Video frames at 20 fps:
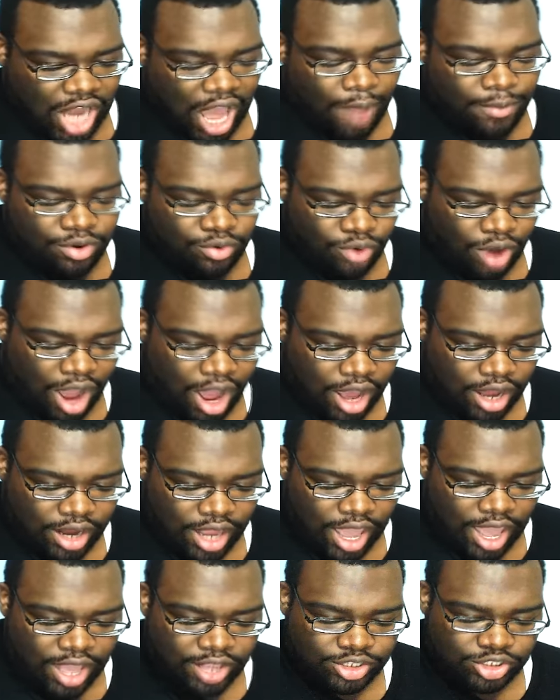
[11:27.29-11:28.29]
Tommy
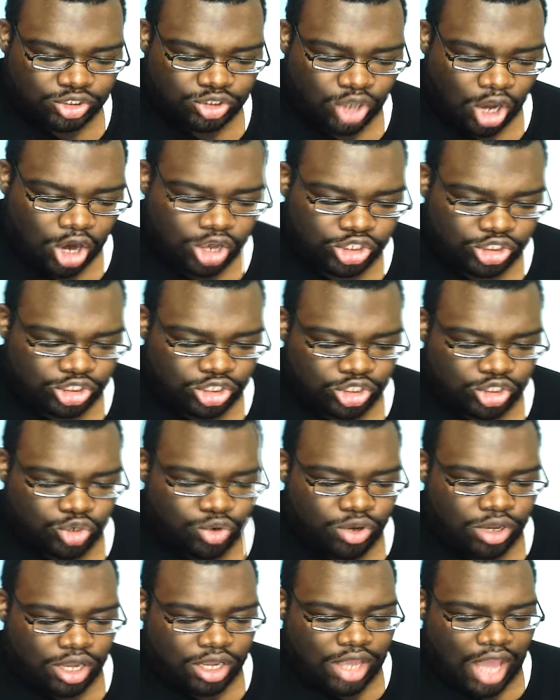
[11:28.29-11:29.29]
Rod, and Starjun
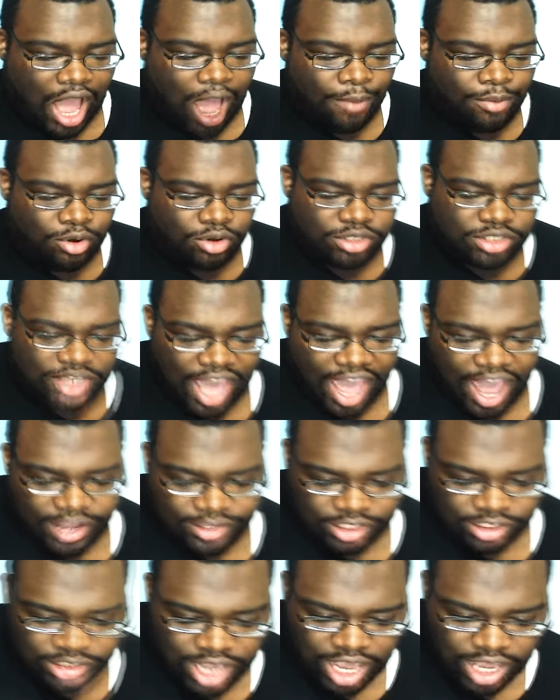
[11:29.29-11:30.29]
doing a combo
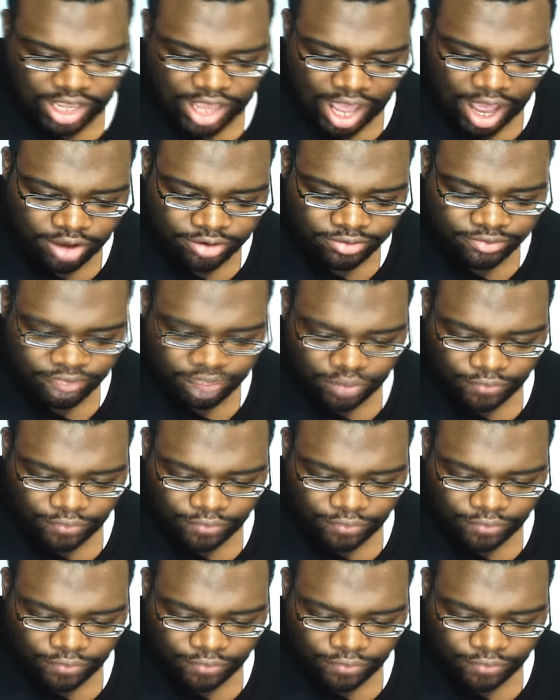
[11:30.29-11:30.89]
attack to take out